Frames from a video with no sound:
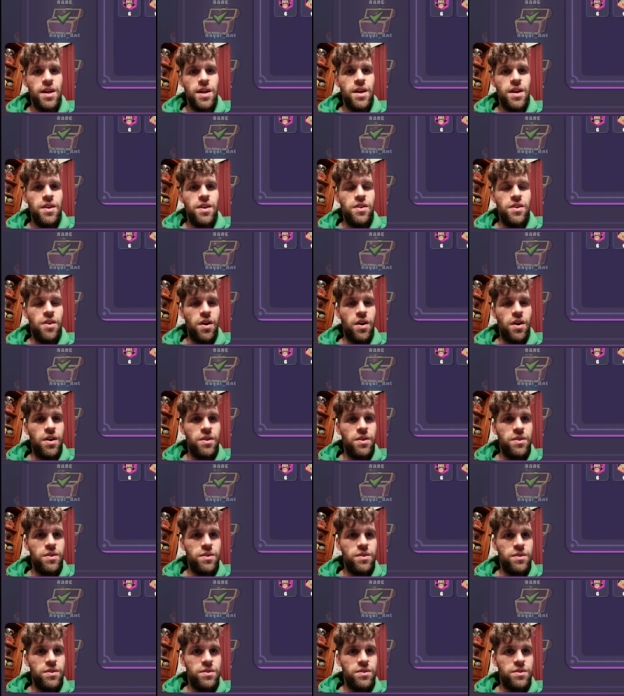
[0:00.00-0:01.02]
Night
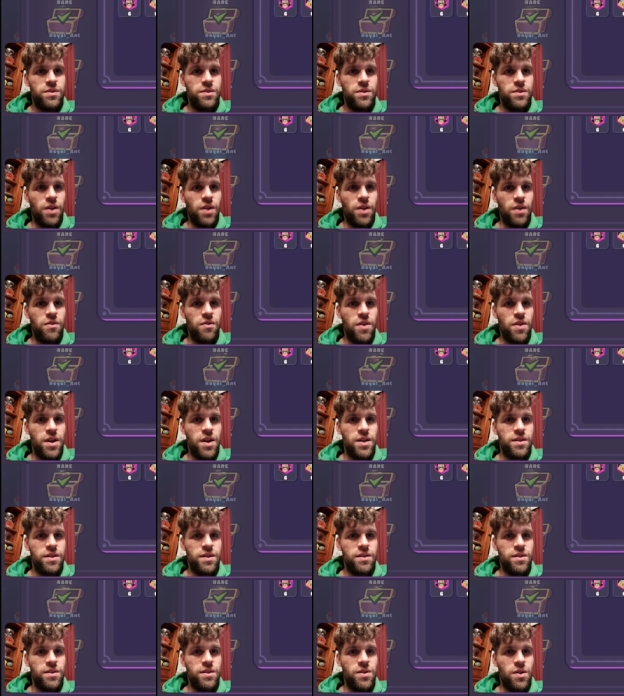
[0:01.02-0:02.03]
Knight Right
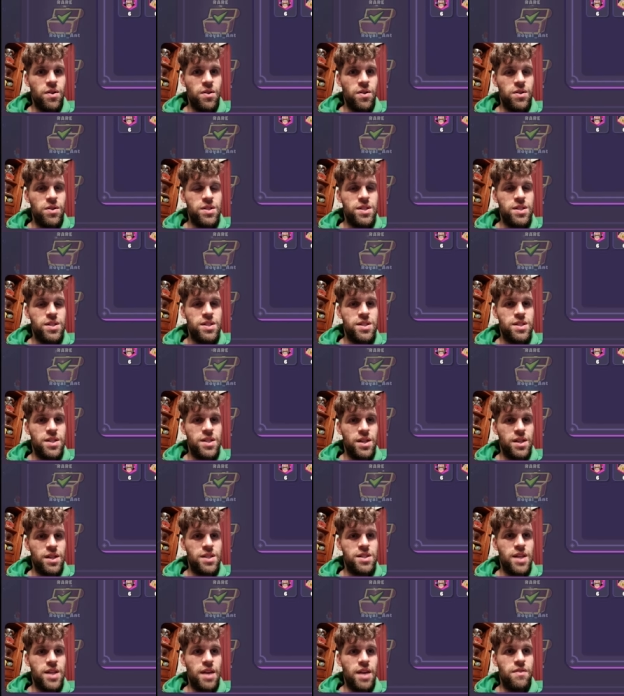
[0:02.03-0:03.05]
got
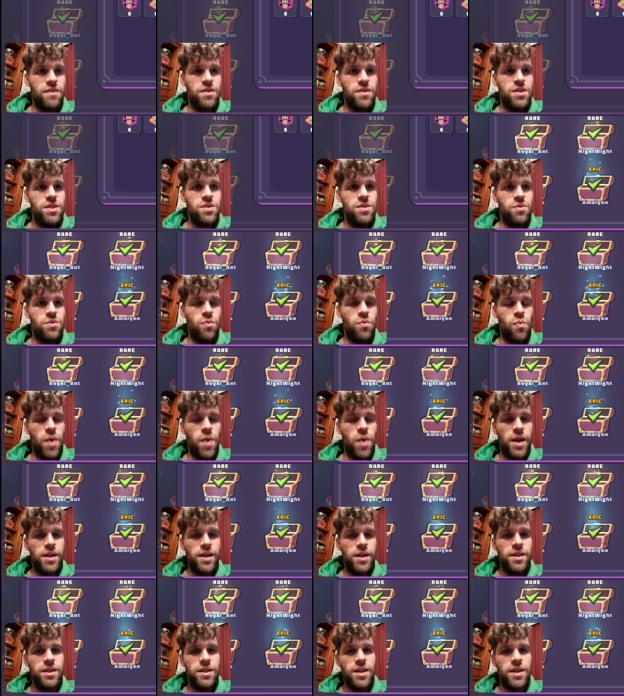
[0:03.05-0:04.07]
six Davies
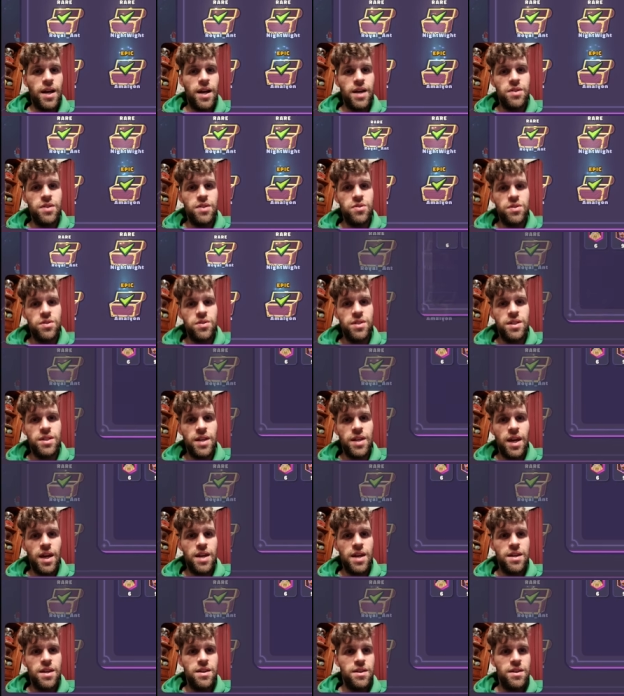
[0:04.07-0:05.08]

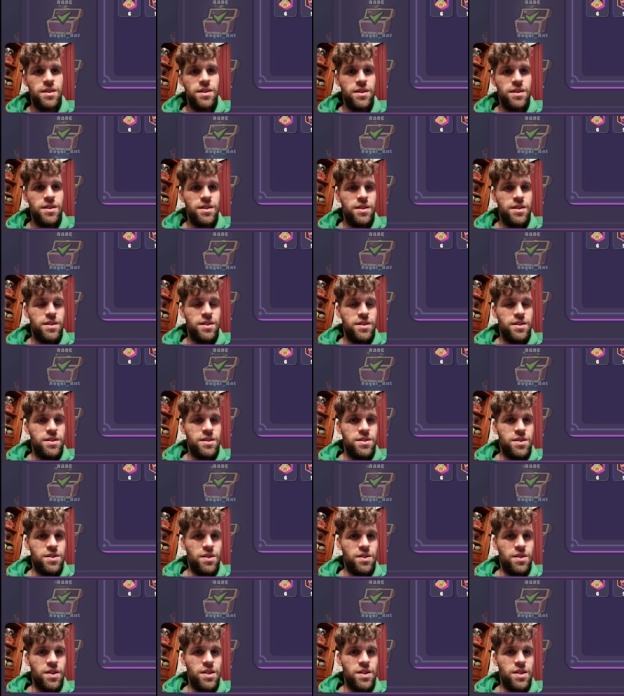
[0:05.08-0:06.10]
100k.
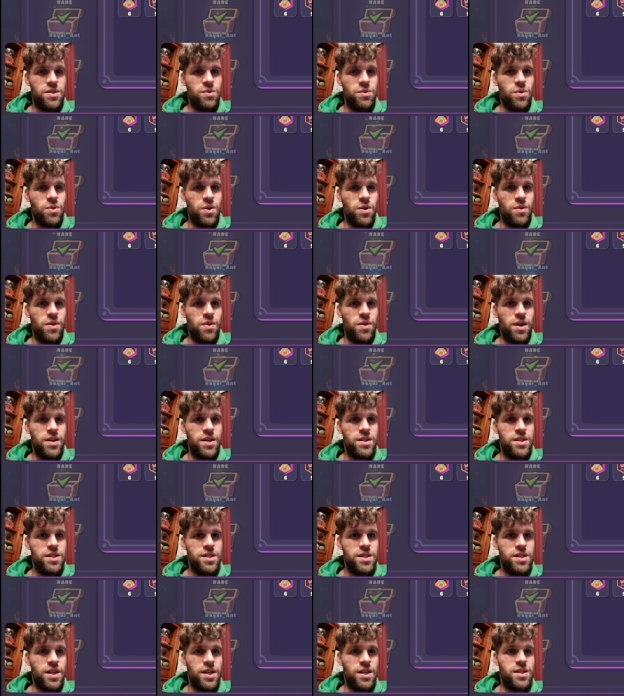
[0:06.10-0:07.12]
So that's quite alright.
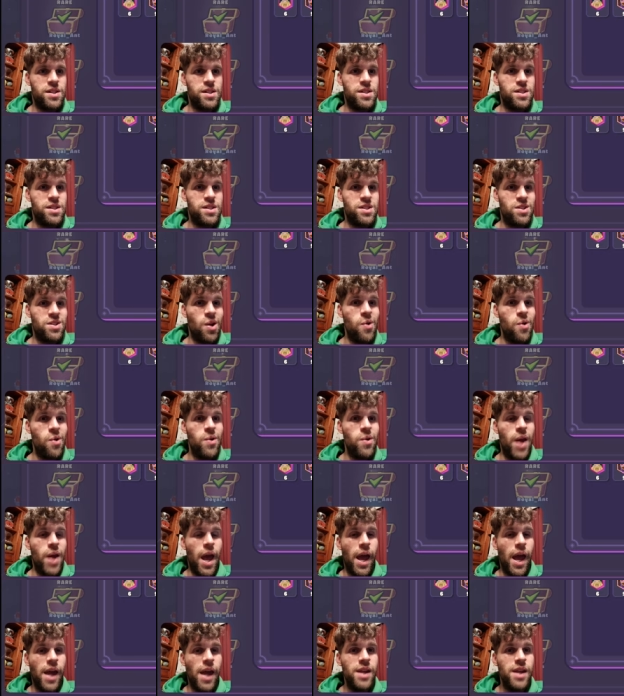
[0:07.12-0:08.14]
Six stone
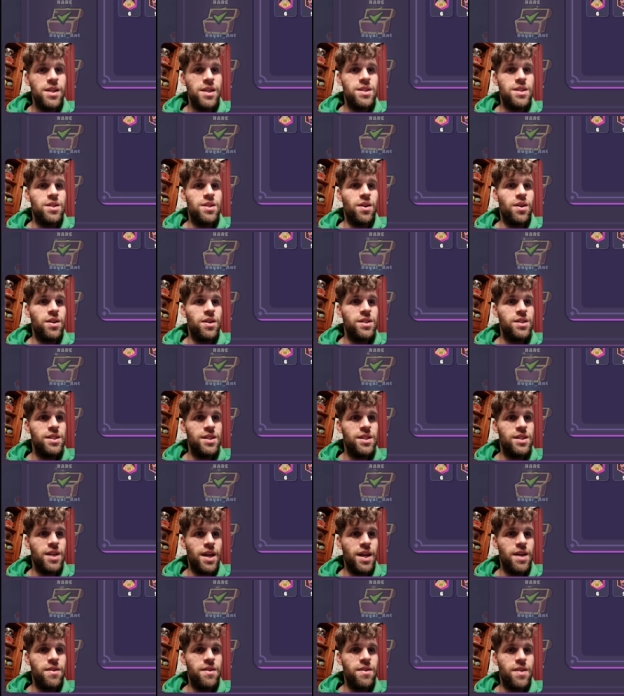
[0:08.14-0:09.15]
and
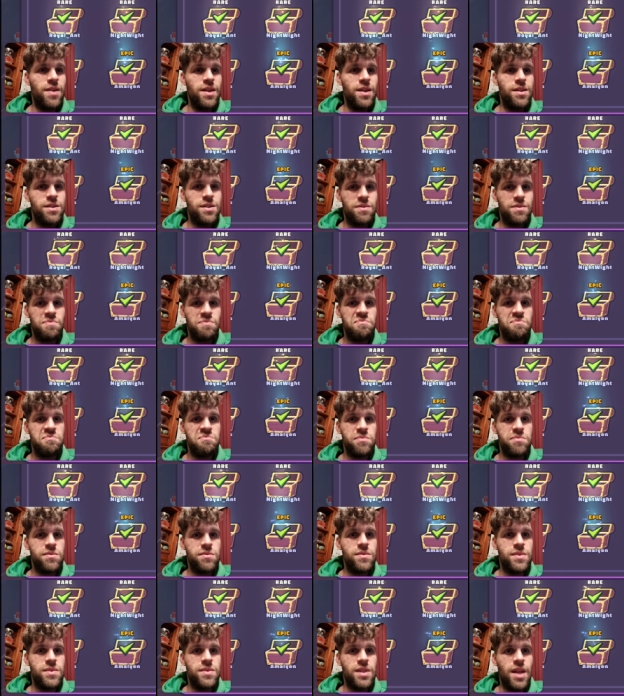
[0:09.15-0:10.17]
90k. That's
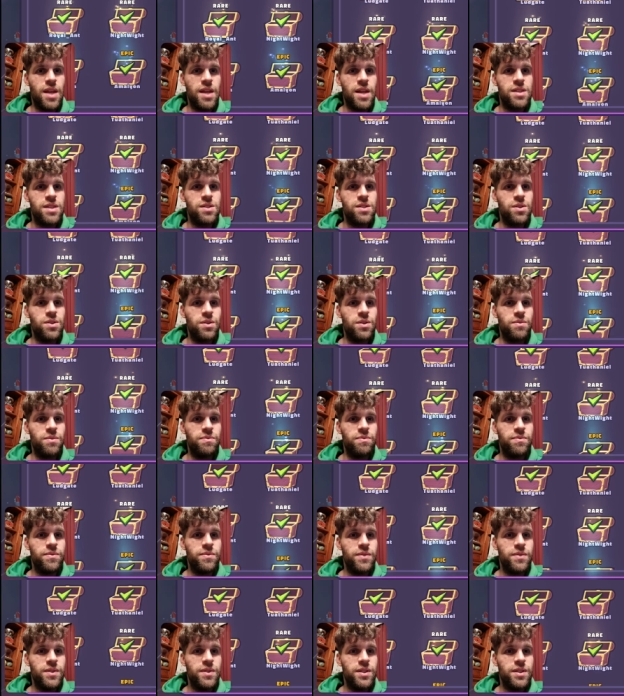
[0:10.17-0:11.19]
that's good.
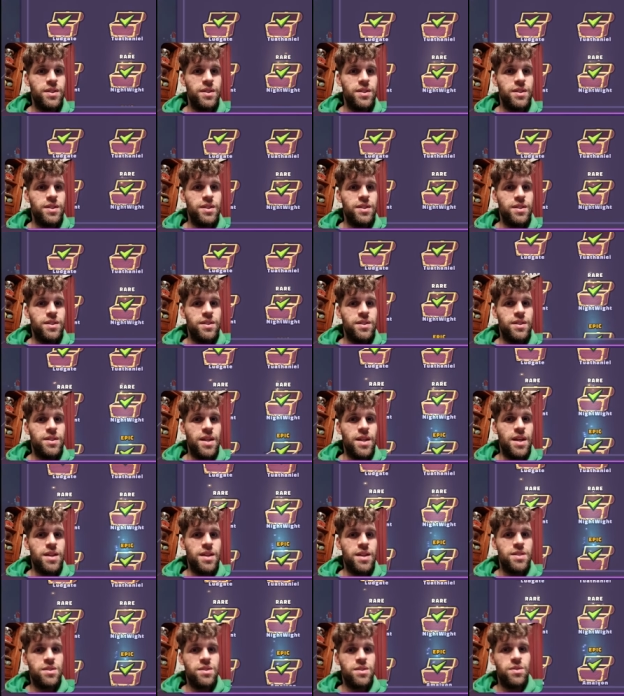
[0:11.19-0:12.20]
That
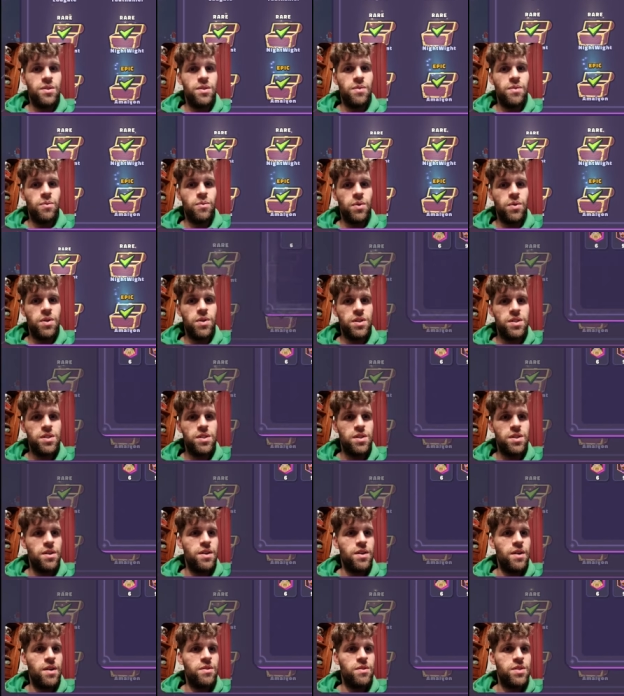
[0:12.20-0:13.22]
is good. And what kind of stone?
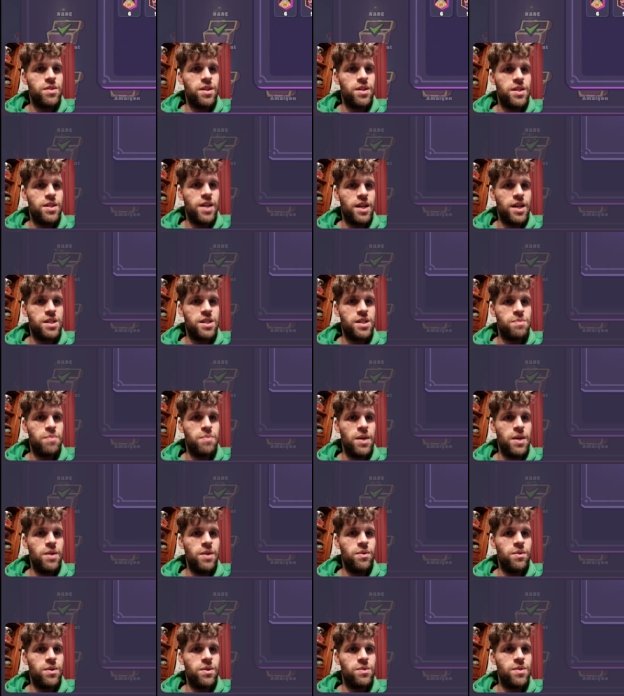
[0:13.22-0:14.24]
That was an attack speed
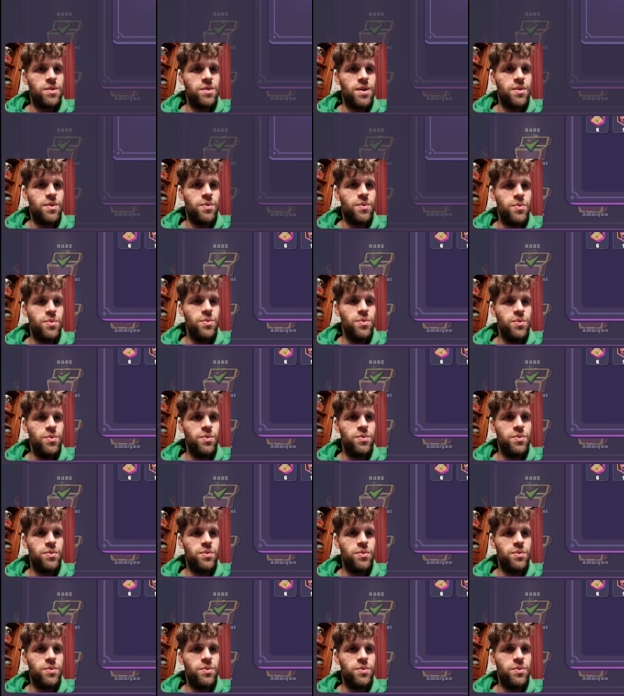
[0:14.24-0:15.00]
one as well. Whew.